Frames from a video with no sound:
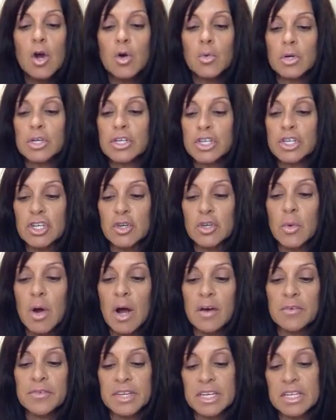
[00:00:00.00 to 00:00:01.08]
were two
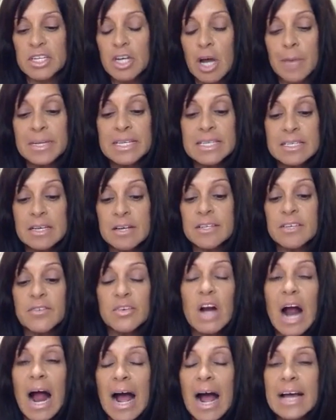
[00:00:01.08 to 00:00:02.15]
of the Chubby Sticks
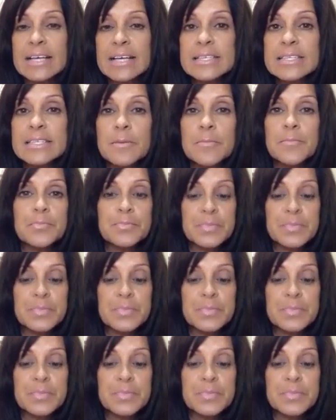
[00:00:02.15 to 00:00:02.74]
for eyes,